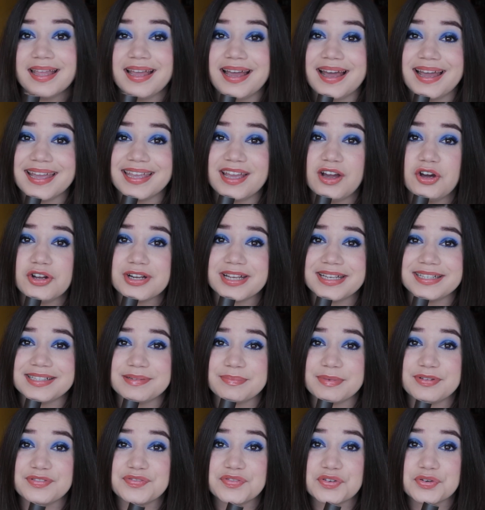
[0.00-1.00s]
I got it
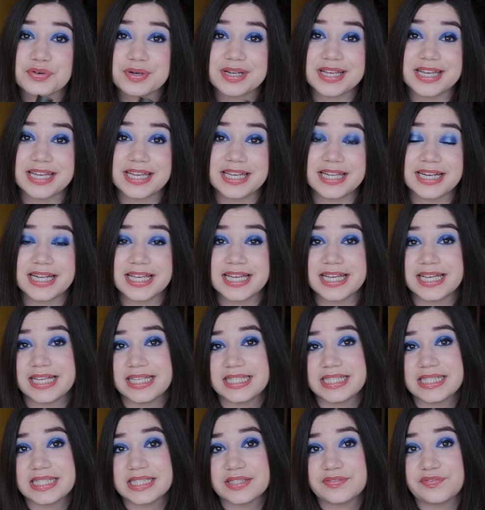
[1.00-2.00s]
before it
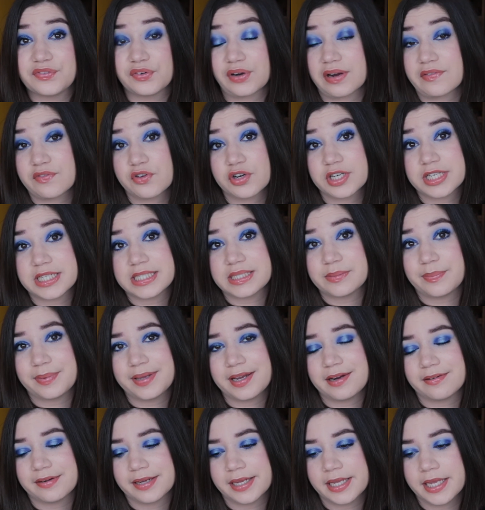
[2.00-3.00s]
is forever
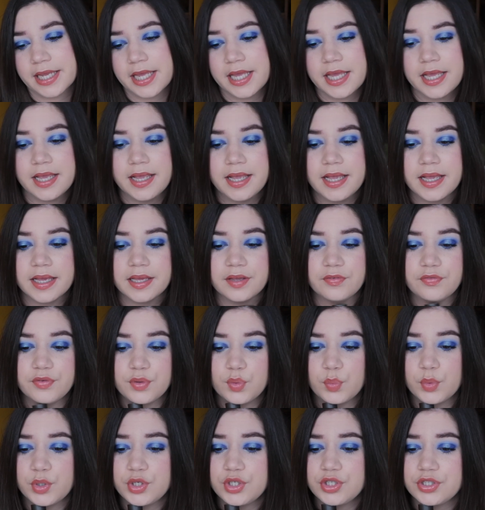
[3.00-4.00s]
disappearing. If
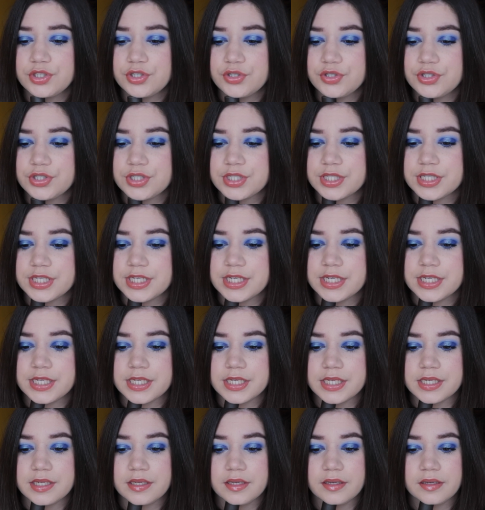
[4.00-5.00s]
you wanted to
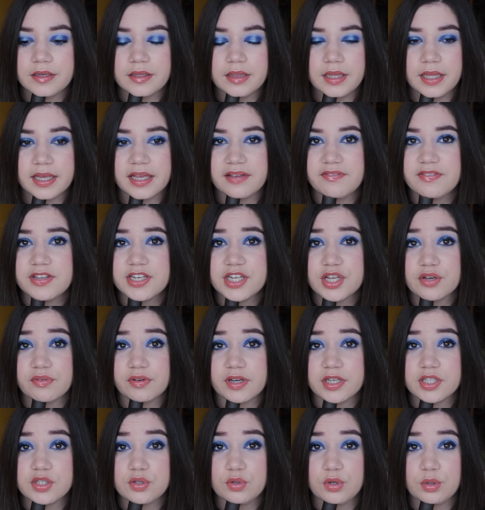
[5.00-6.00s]
see like a video
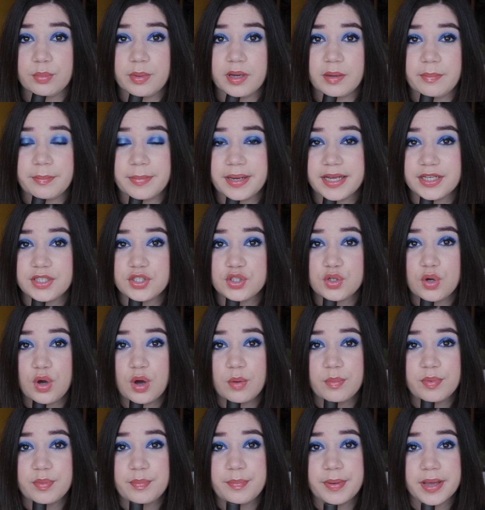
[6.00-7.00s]
where I talk about my
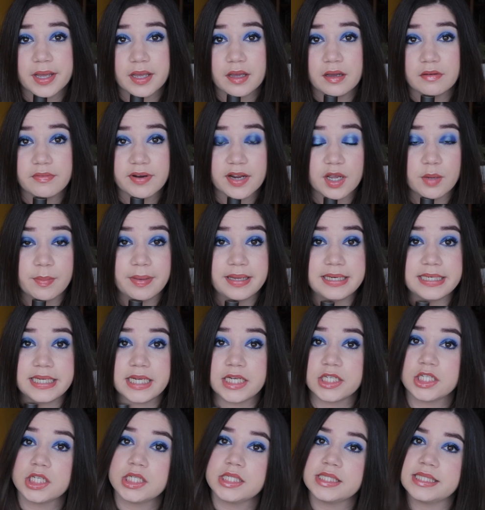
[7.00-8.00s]
top Becca
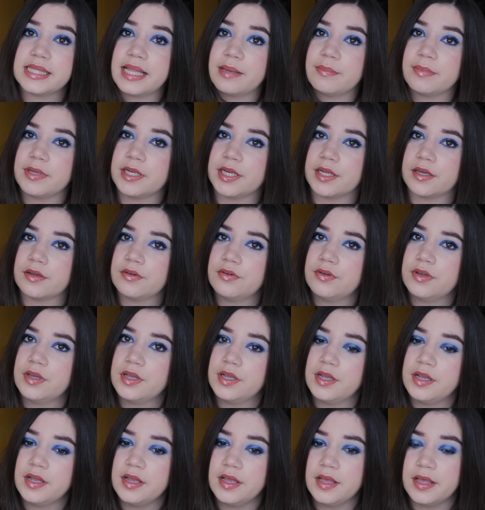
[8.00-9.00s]
recommendations, let me know.
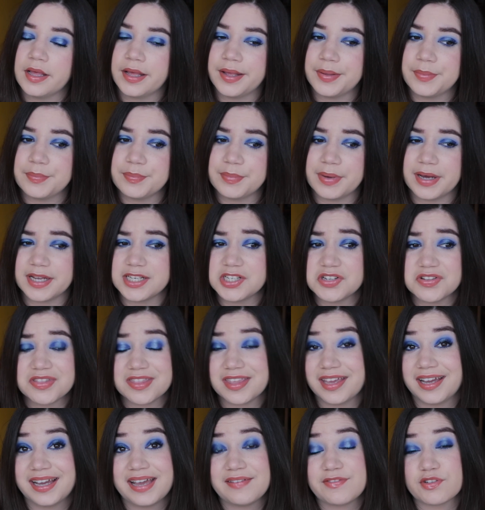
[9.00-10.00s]
I don't
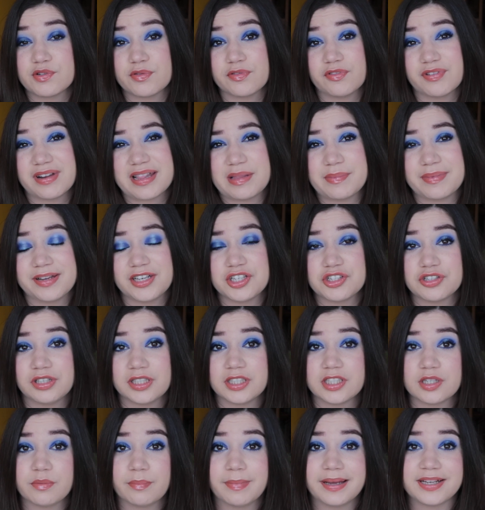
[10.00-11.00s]
think I ever really mentioned
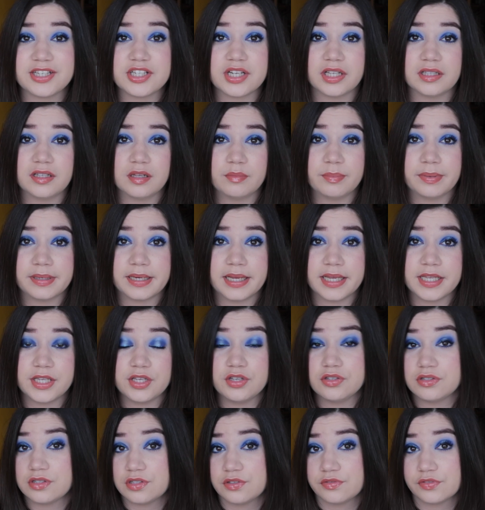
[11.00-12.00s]
it on my channel, but I
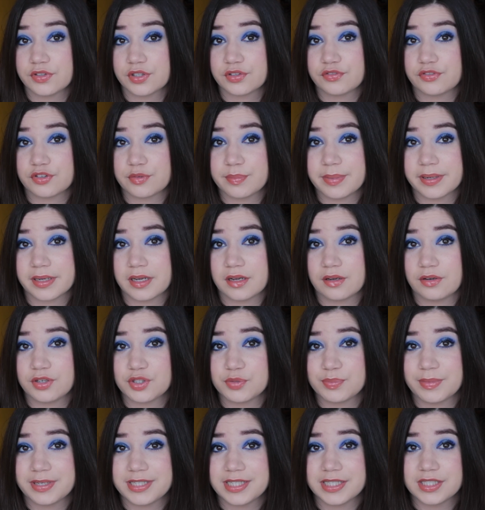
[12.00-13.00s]
used to work for Becca
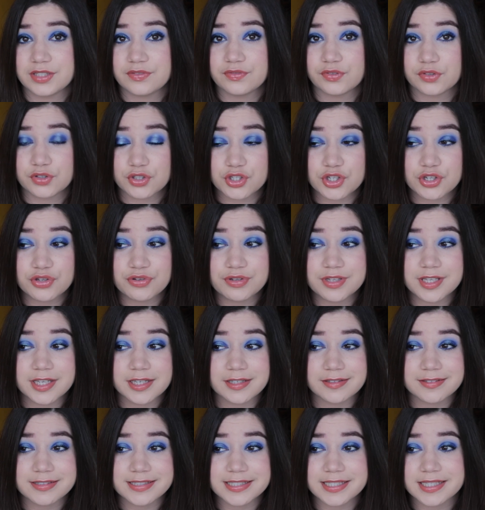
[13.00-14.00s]
Cosmetics for 2
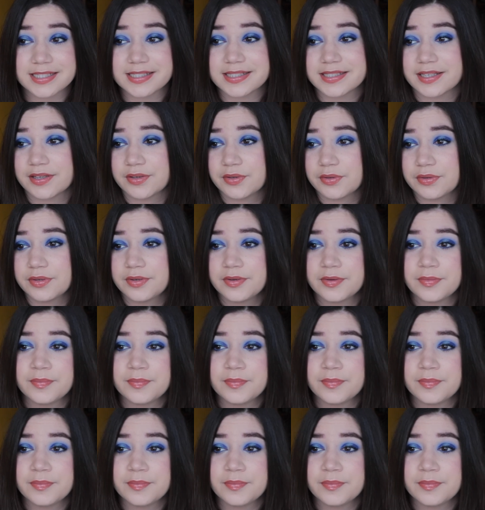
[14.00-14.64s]
years, so